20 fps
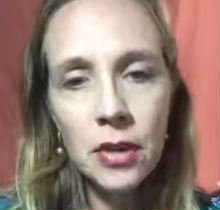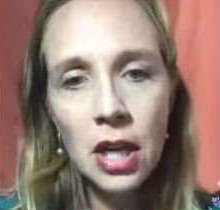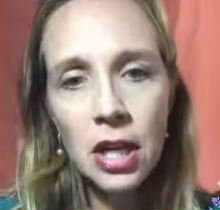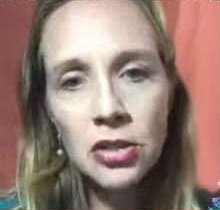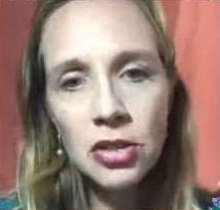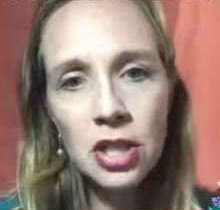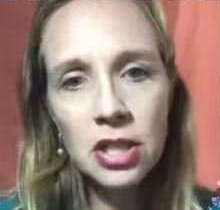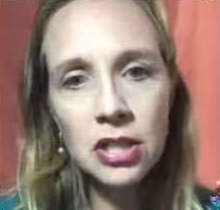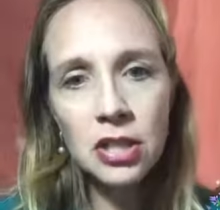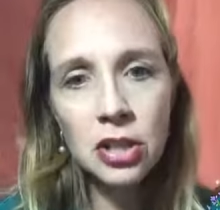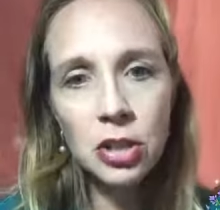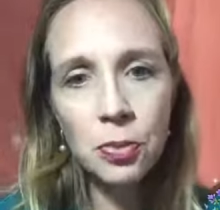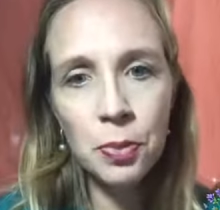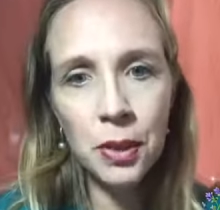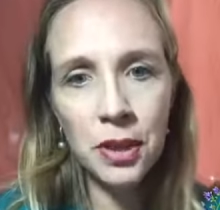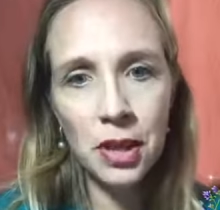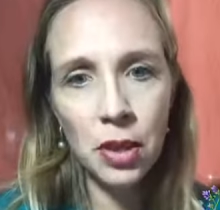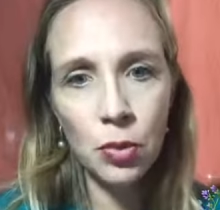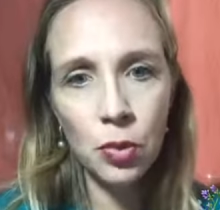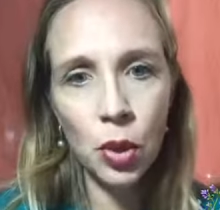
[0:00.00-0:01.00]
Just you
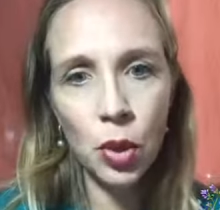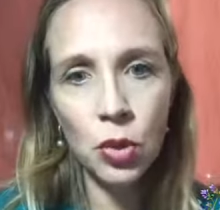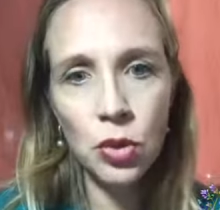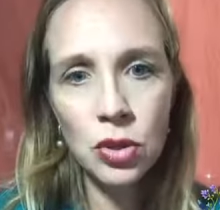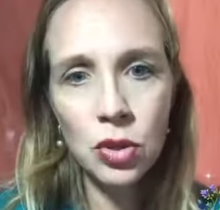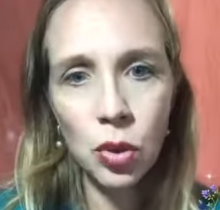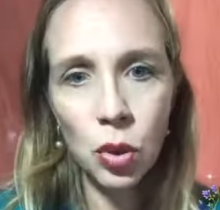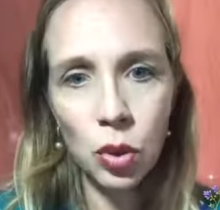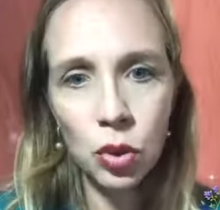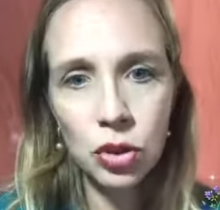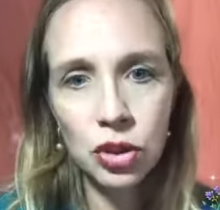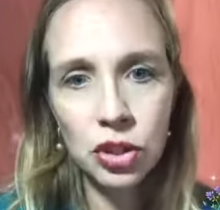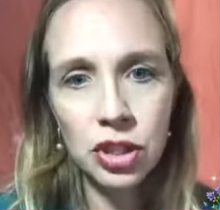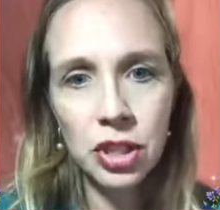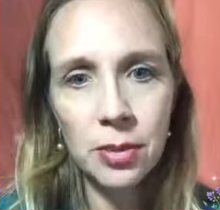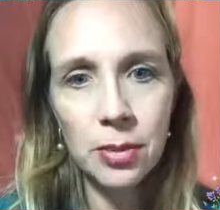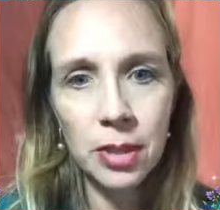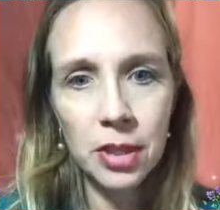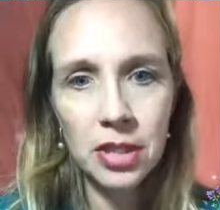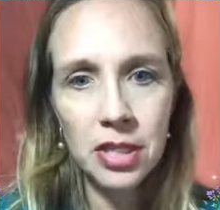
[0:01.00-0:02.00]
put the rose gold
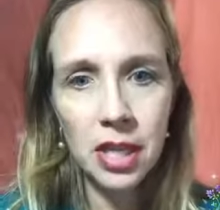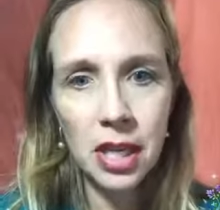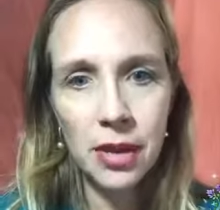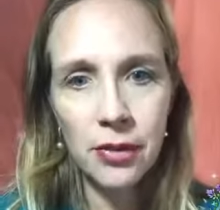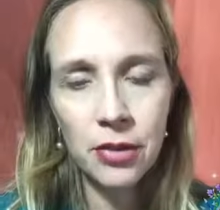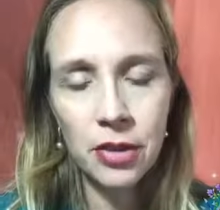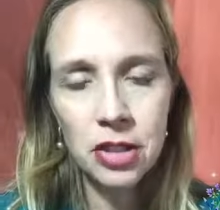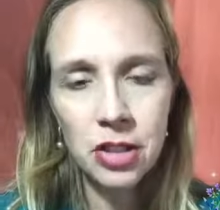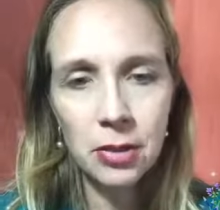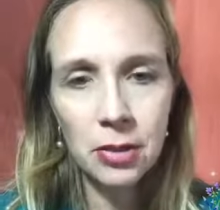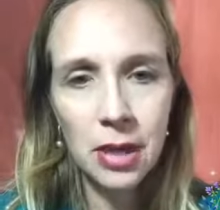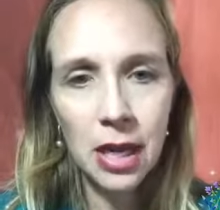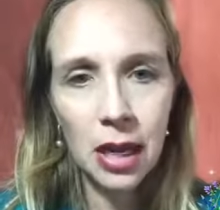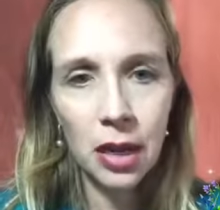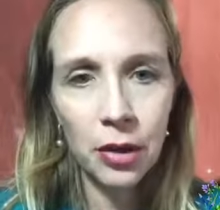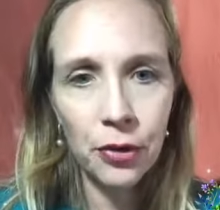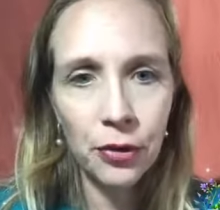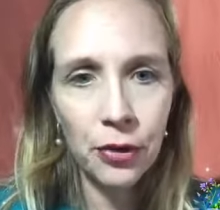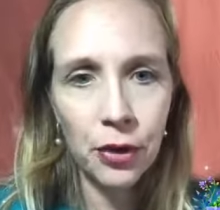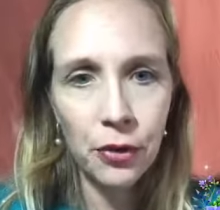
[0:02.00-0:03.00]
shimmer to give her some
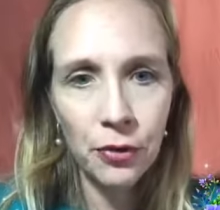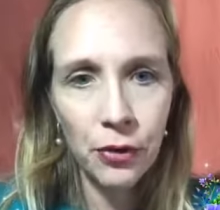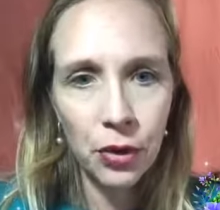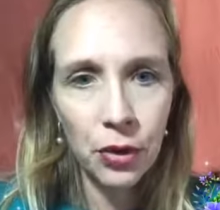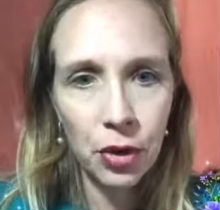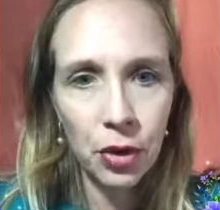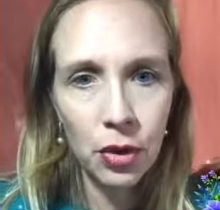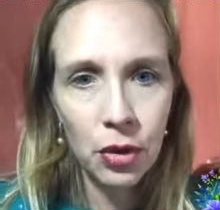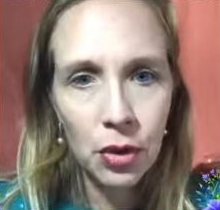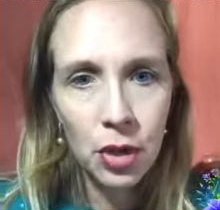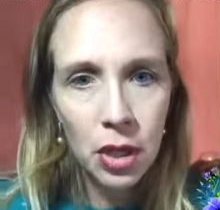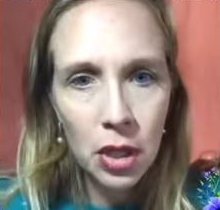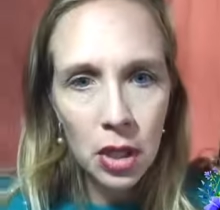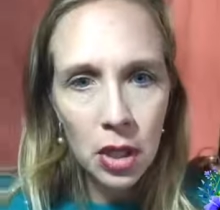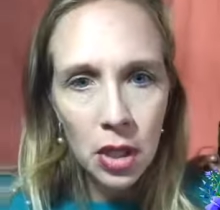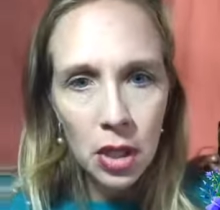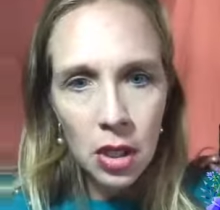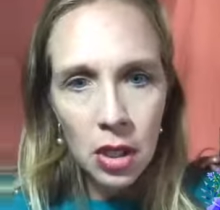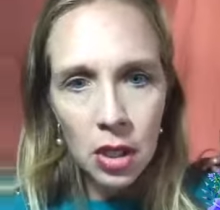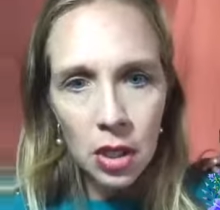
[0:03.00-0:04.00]
color for a photo,
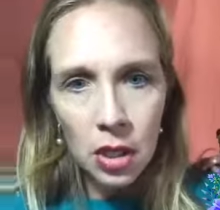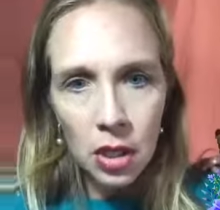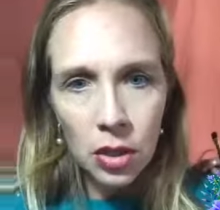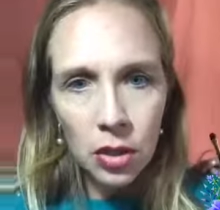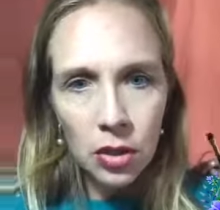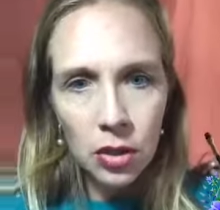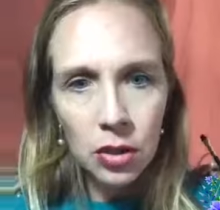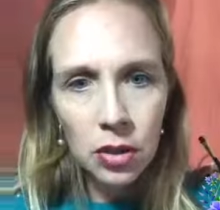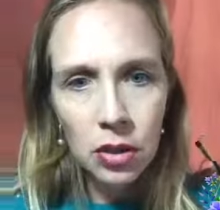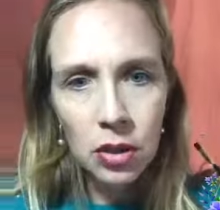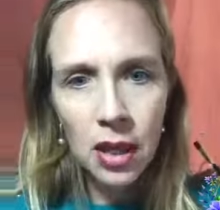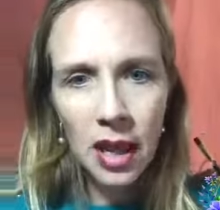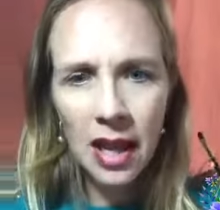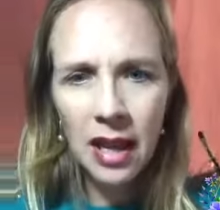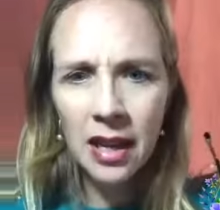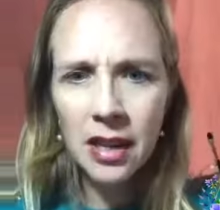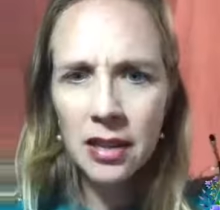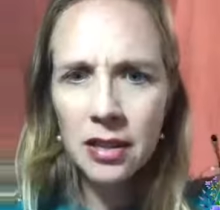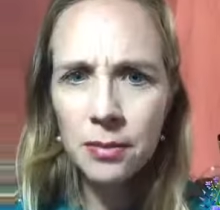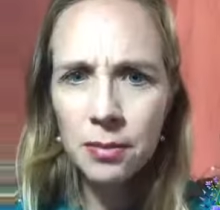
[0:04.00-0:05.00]
and
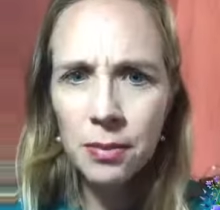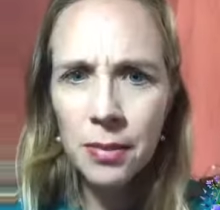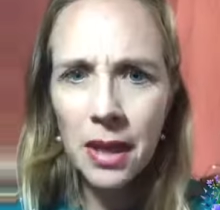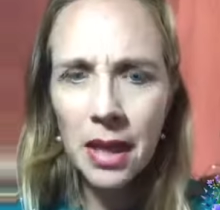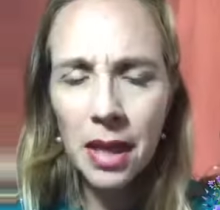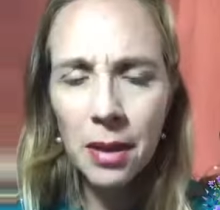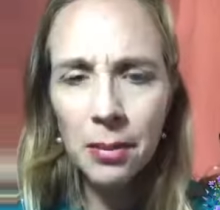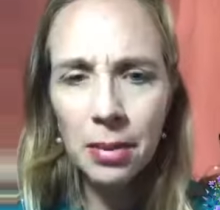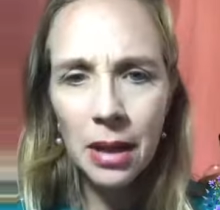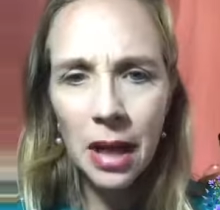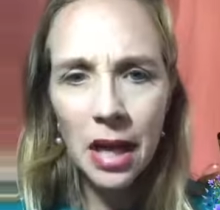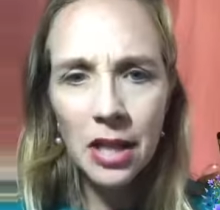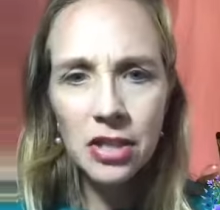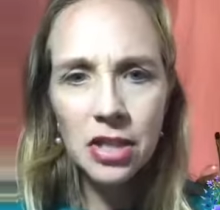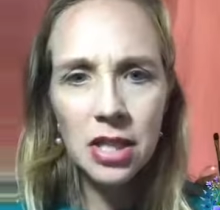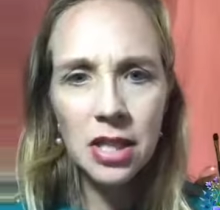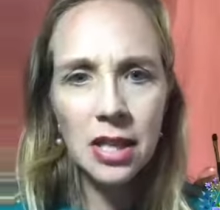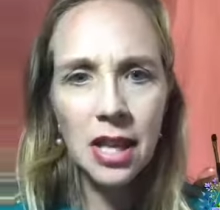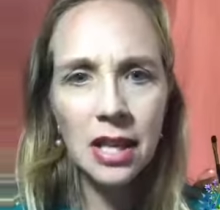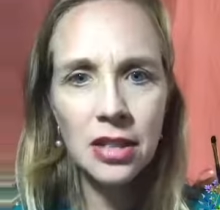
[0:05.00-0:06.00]
it made it
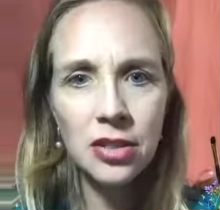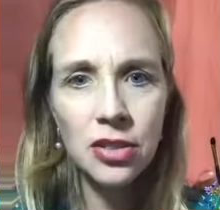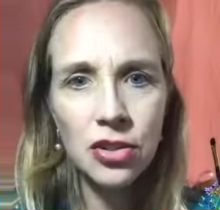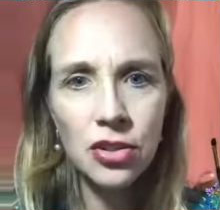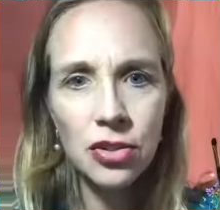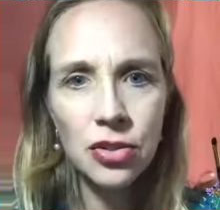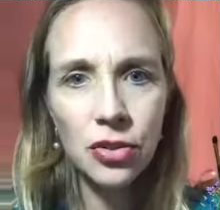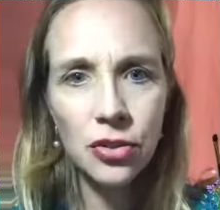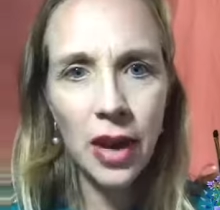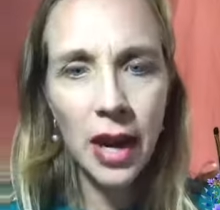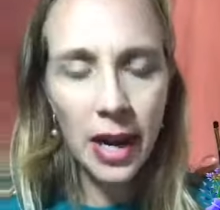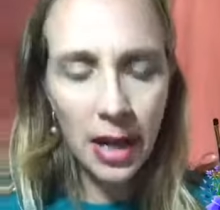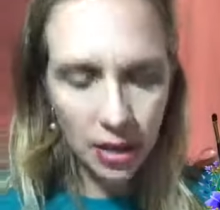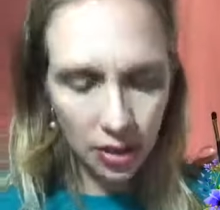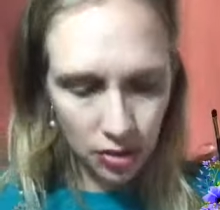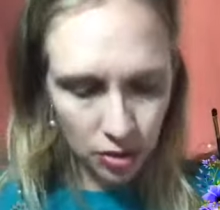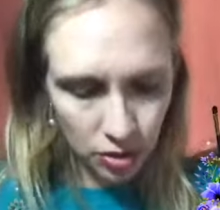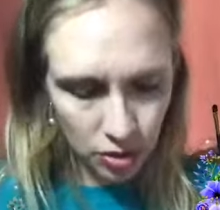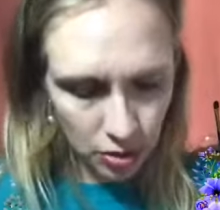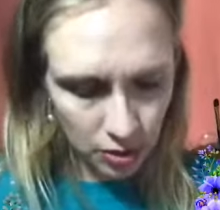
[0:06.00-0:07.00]
blotchy. That's
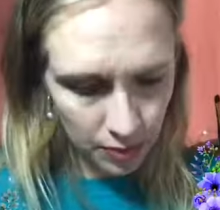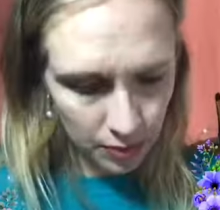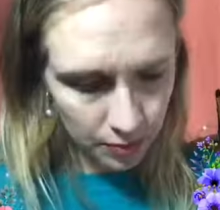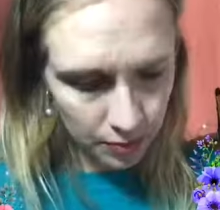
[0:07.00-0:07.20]
strange.